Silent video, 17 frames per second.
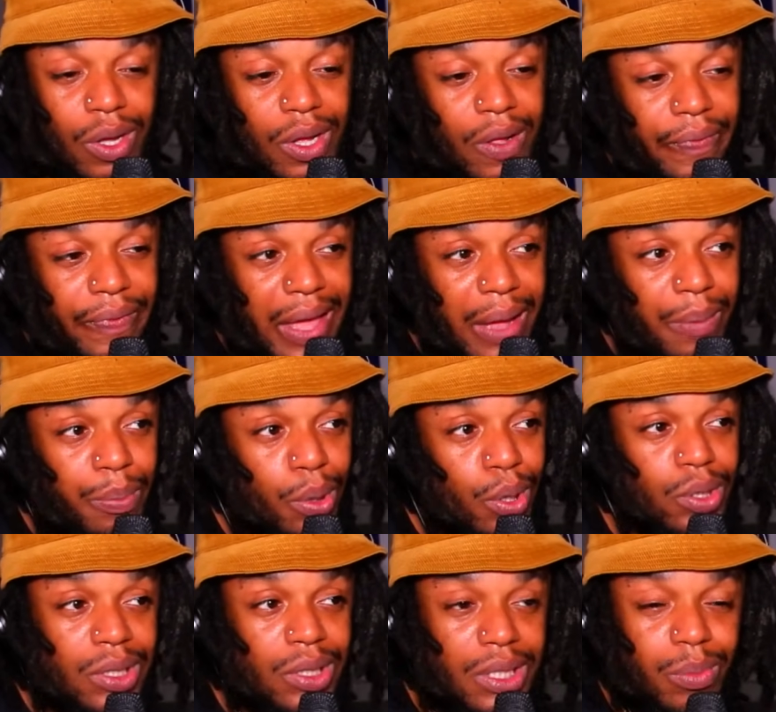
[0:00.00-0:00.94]
Not
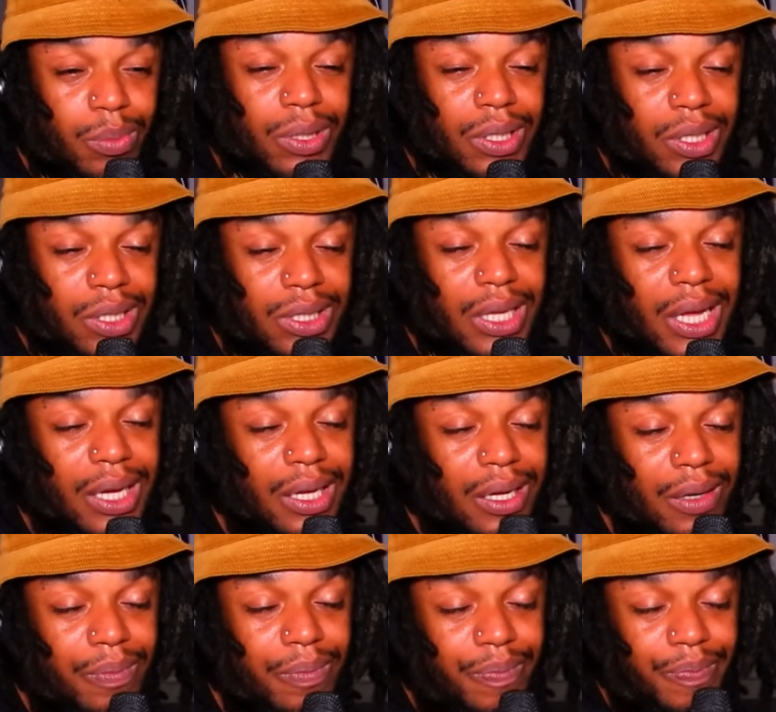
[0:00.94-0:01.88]
personally, but just like
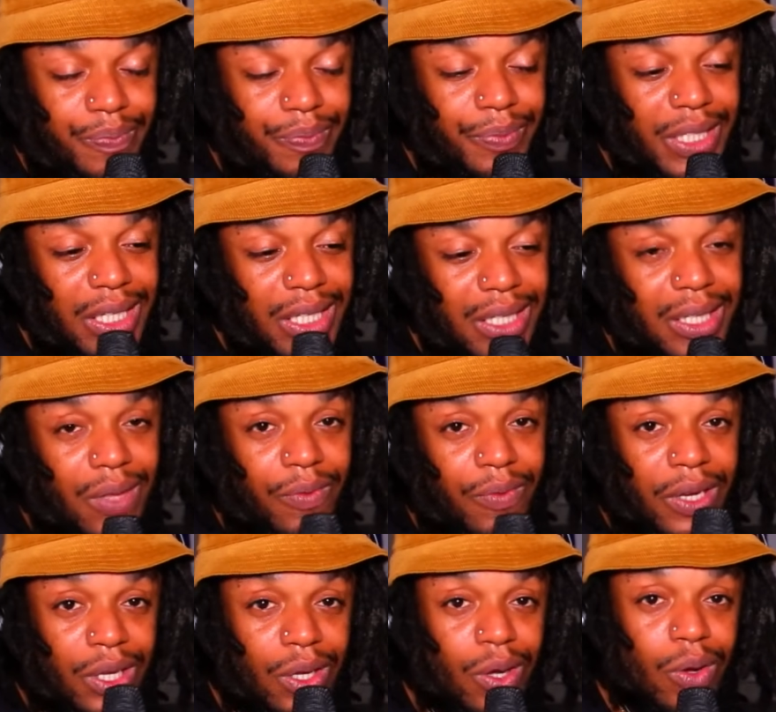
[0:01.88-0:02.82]
the
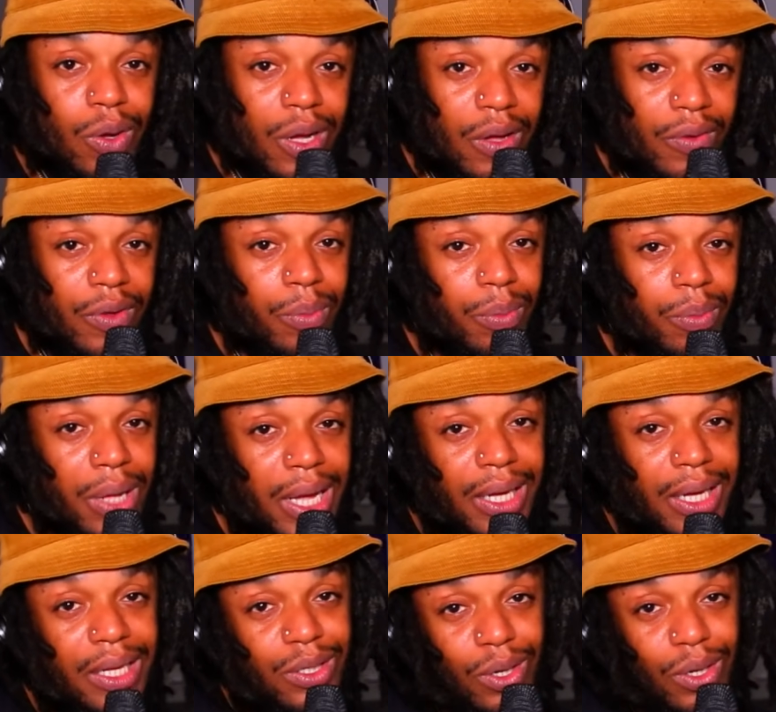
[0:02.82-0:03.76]
video of him playing in
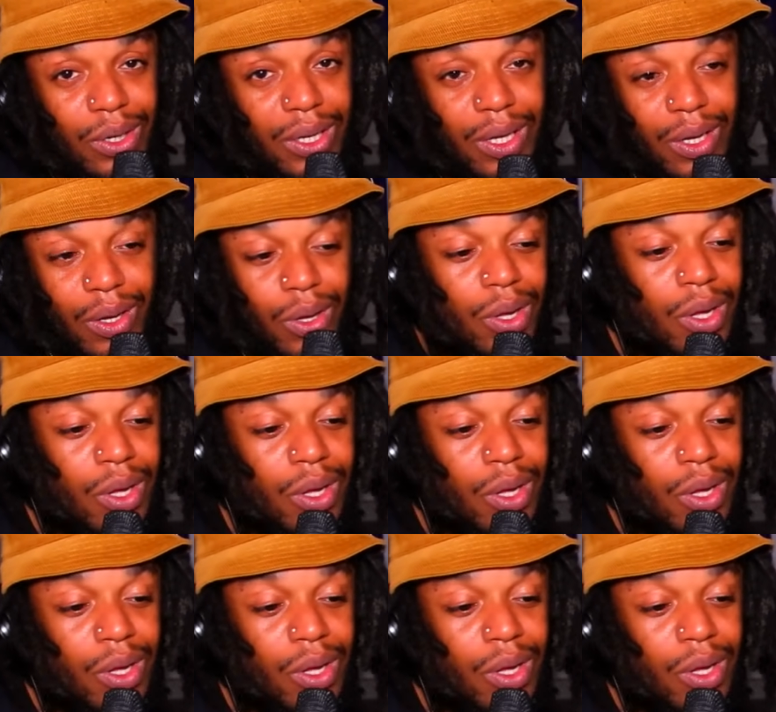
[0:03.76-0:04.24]
Tokyo.